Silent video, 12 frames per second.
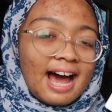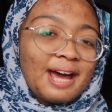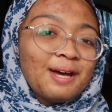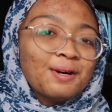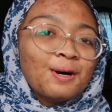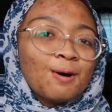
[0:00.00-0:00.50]

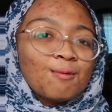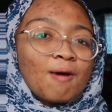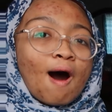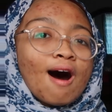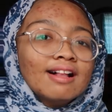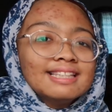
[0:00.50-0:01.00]
I hope
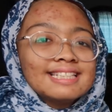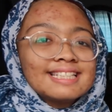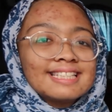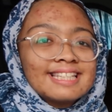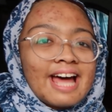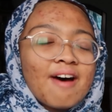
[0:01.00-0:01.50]
all the
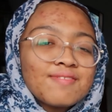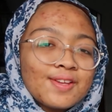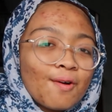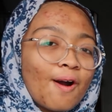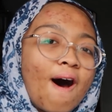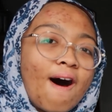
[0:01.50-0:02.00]

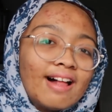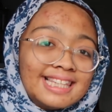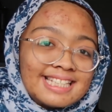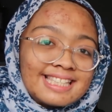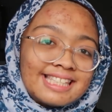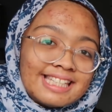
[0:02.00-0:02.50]
steps or all
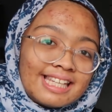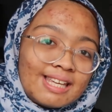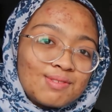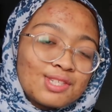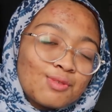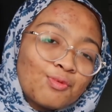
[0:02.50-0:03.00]
the
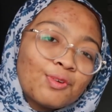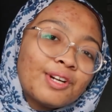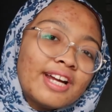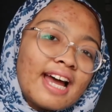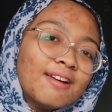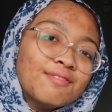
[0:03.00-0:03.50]
tips were
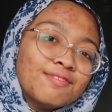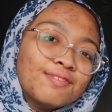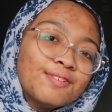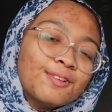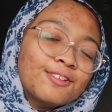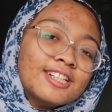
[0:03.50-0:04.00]

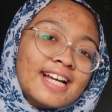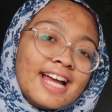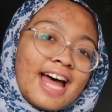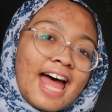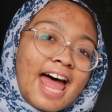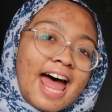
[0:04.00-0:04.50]
helpful,
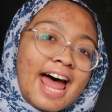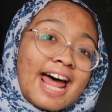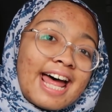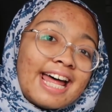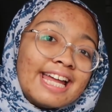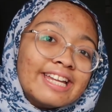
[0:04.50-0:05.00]

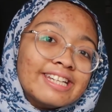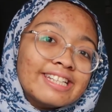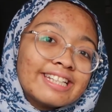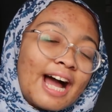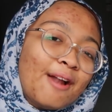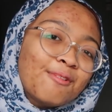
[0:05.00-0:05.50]

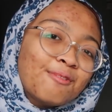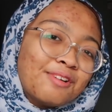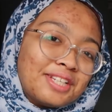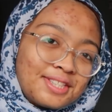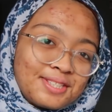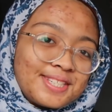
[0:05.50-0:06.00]
and can't
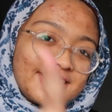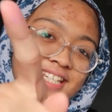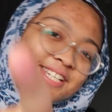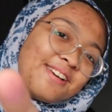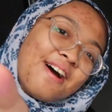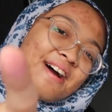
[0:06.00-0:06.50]
wait to
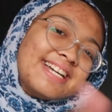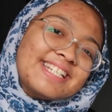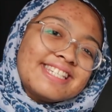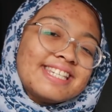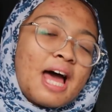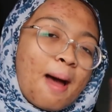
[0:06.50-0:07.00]
see
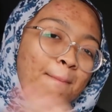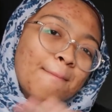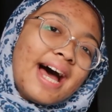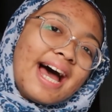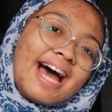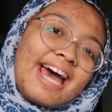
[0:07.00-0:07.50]
yours.
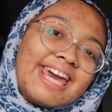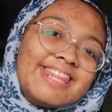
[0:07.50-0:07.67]
Bye!